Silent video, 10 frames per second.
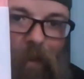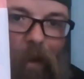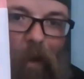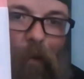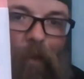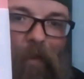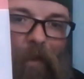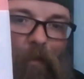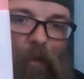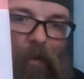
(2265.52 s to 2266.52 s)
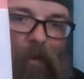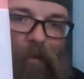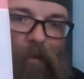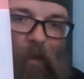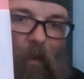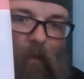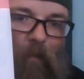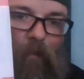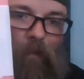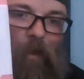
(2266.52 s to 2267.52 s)
I hope it's not poisonous.
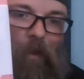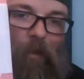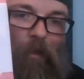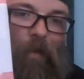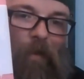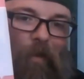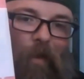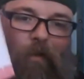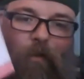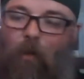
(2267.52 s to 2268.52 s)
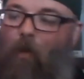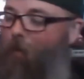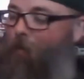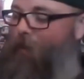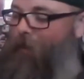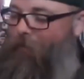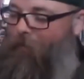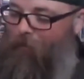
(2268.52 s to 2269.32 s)
And who doesn't like toilet toys?